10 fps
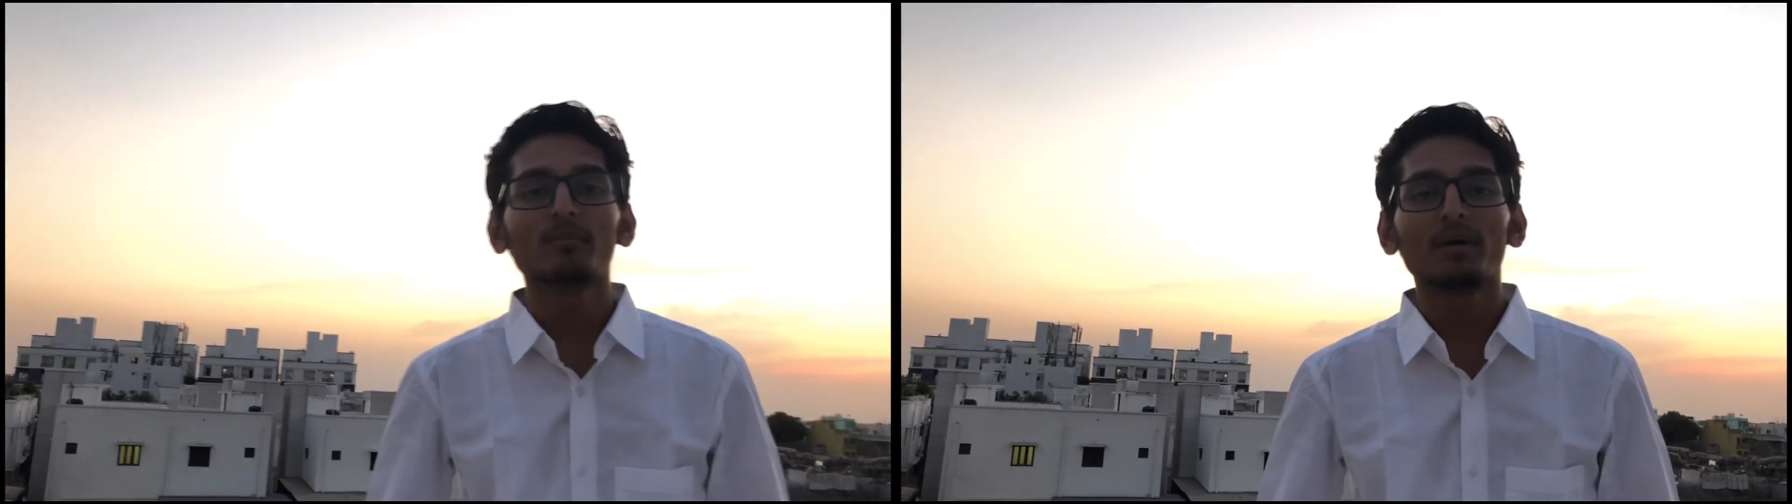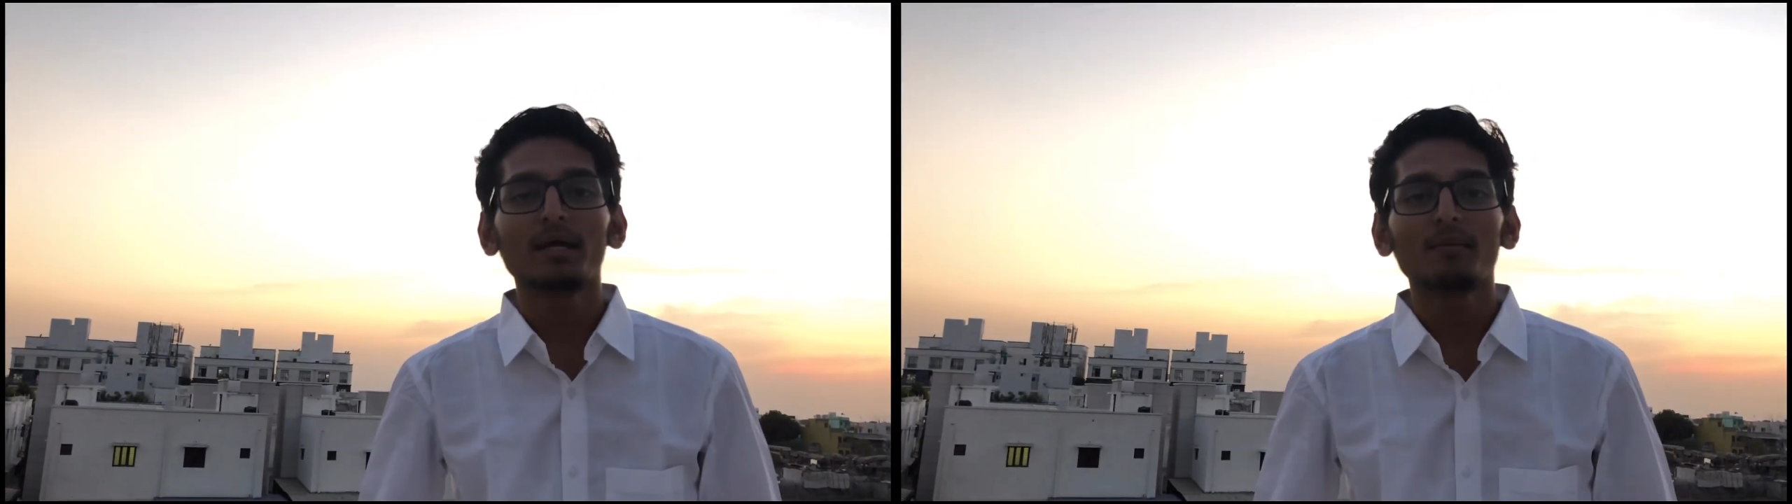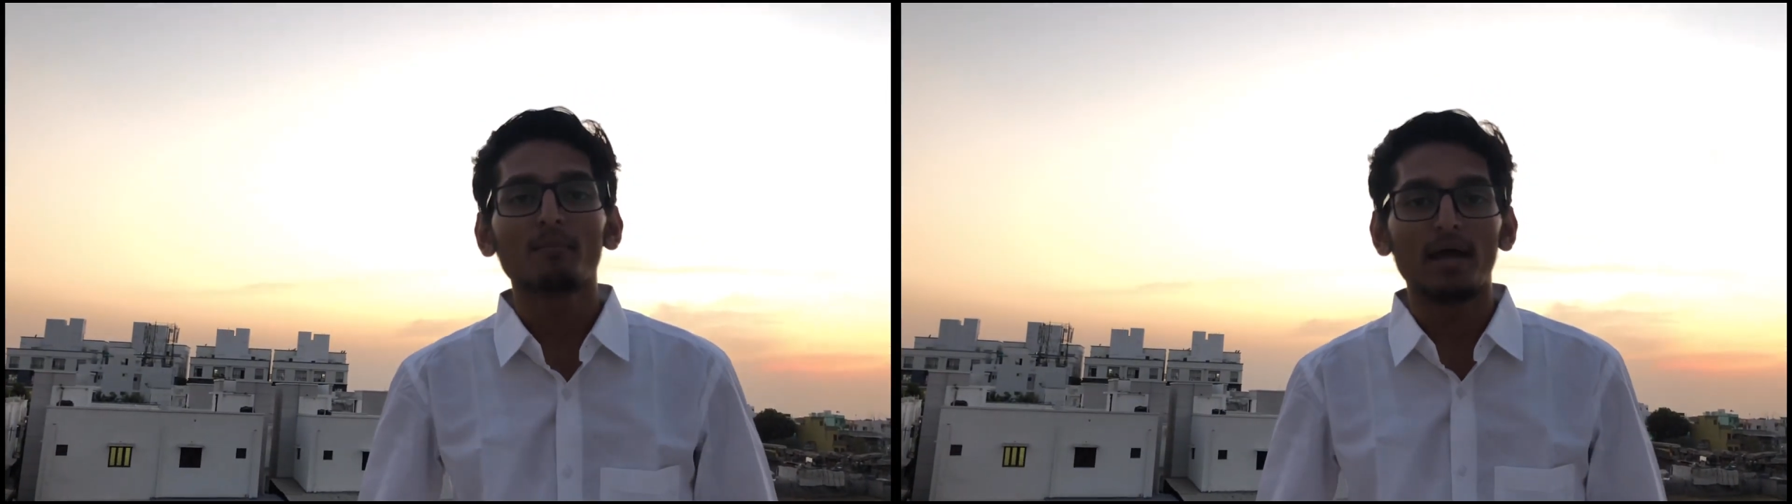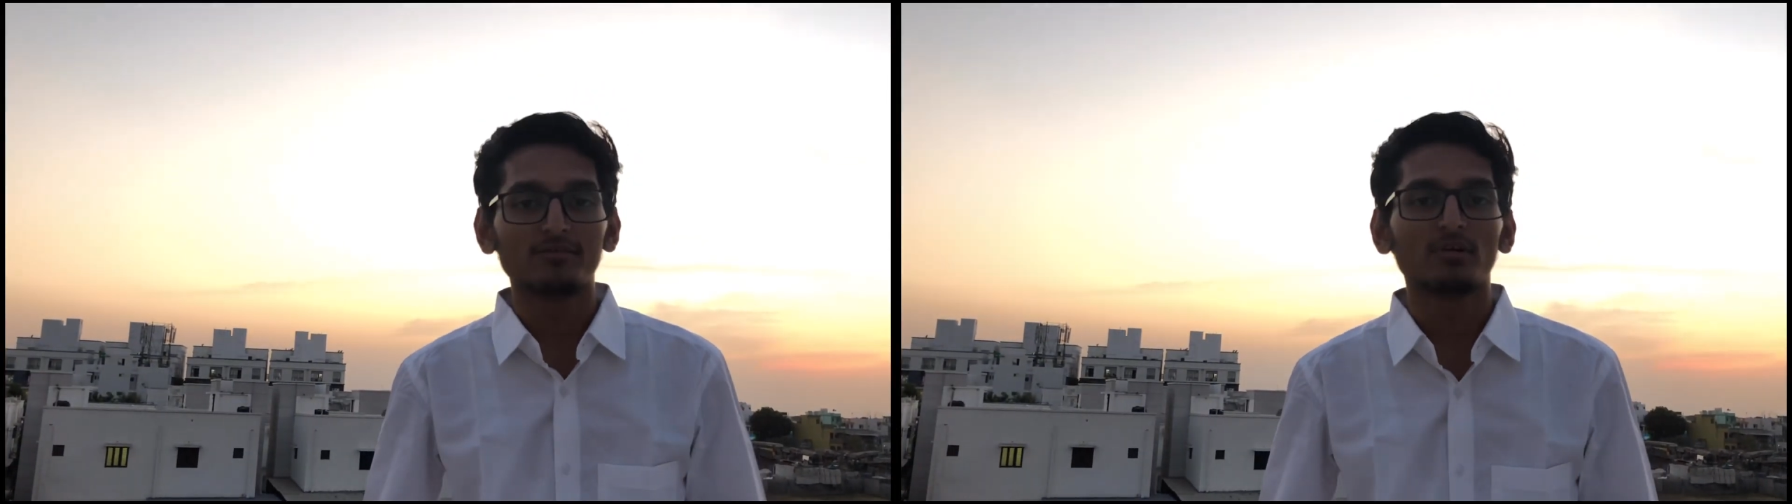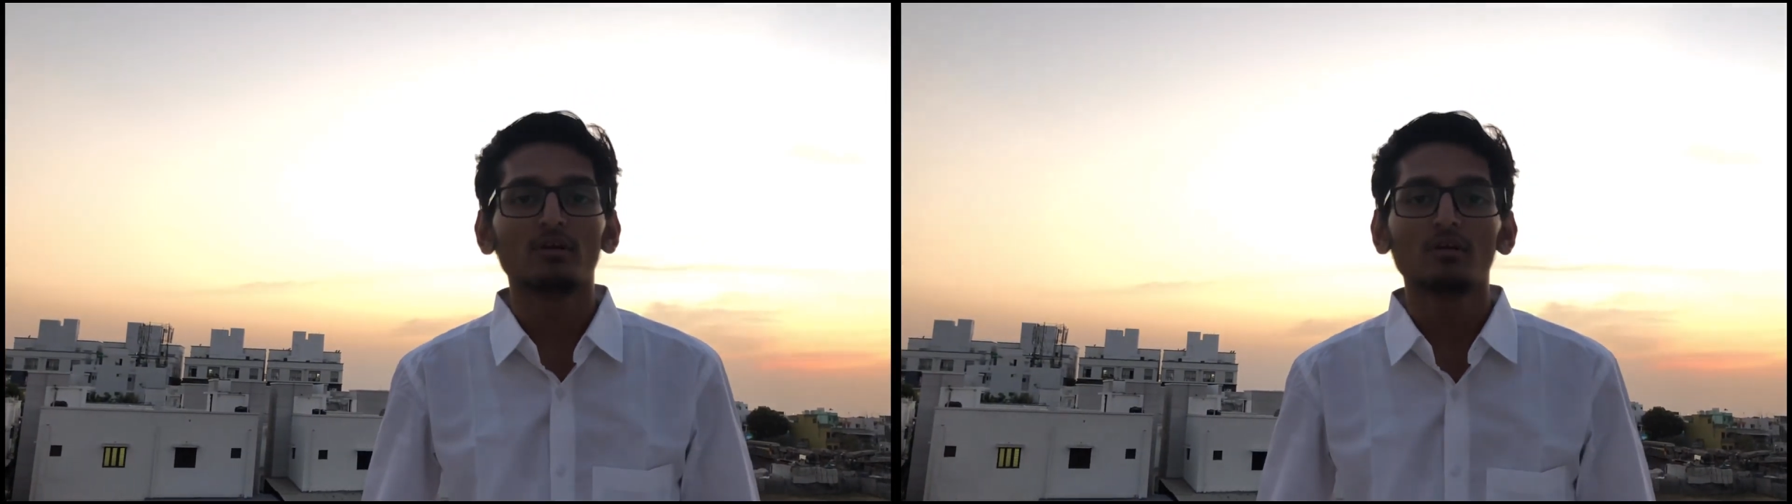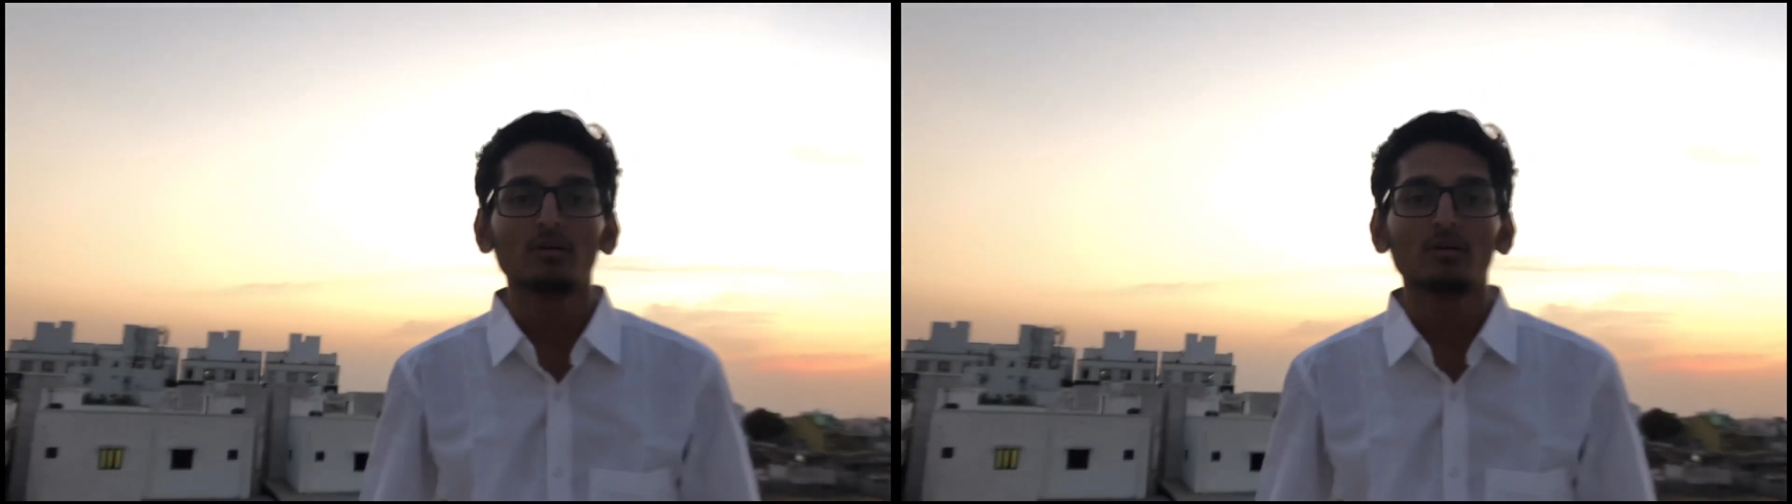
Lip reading: my bachelor